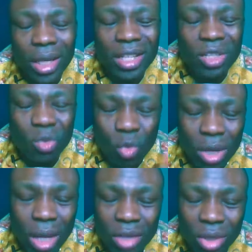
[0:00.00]
It's
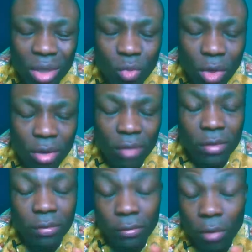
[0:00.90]
actually one of
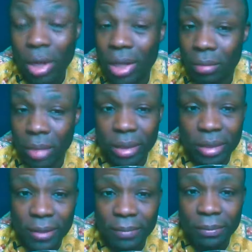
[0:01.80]
the four
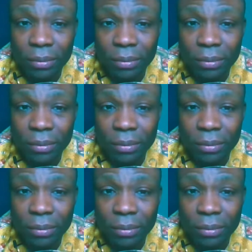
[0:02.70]
elements.